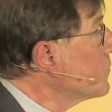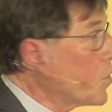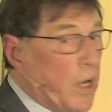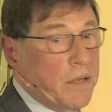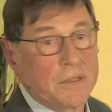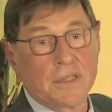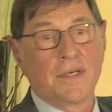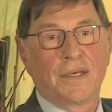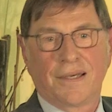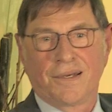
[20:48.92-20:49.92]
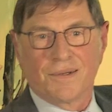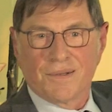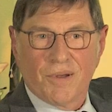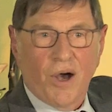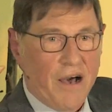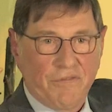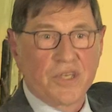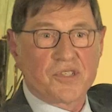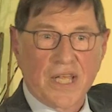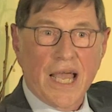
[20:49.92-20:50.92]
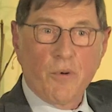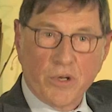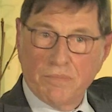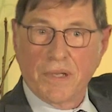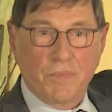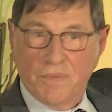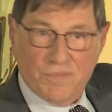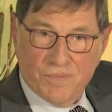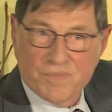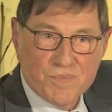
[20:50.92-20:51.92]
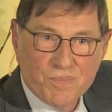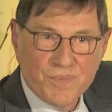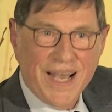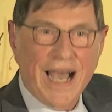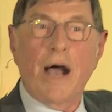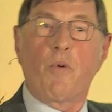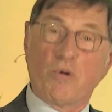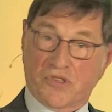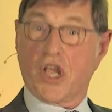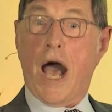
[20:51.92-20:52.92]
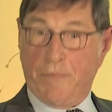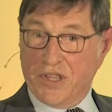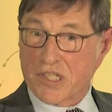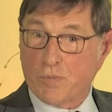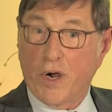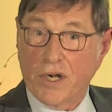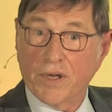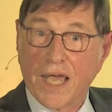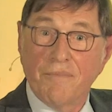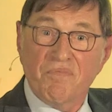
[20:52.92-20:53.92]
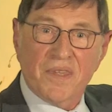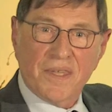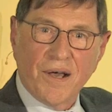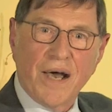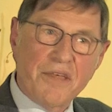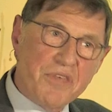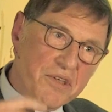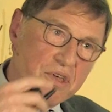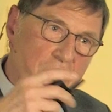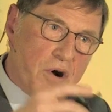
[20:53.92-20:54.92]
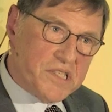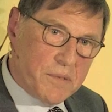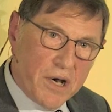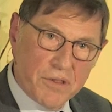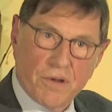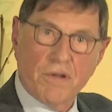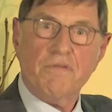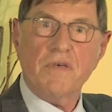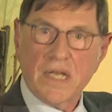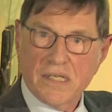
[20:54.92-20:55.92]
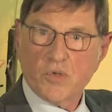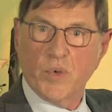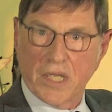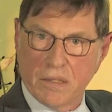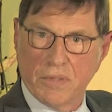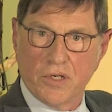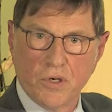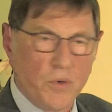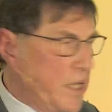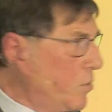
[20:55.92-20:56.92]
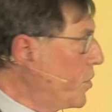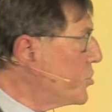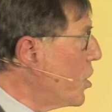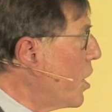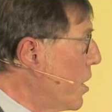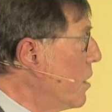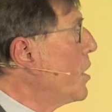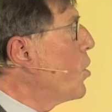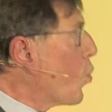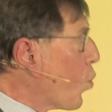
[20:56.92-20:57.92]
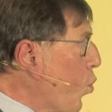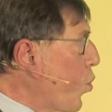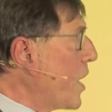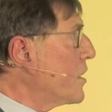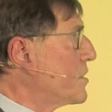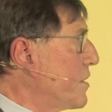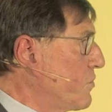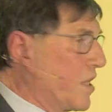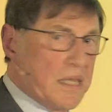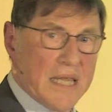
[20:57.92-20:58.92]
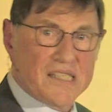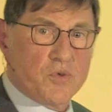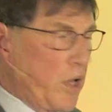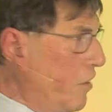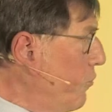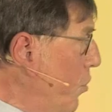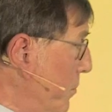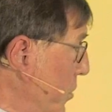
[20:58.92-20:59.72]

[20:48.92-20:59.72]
Well, obviously I won't stop at this point, okay? I think that there are some other things we can be doing which are relatively less well-formed.